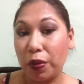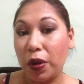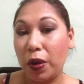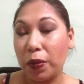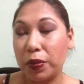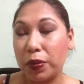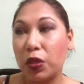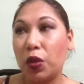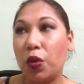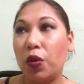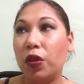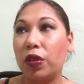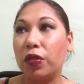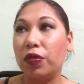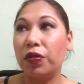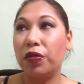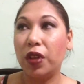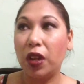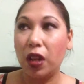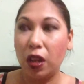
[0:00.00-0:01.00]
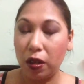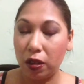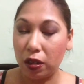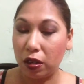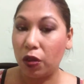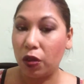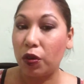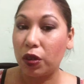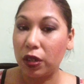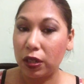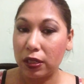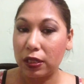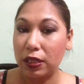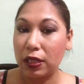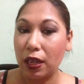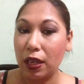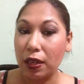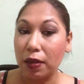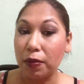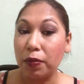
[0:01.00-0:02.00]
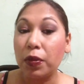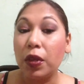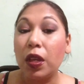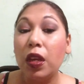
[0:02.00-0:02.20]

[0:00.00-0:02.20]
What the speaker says: popped on for a longer time.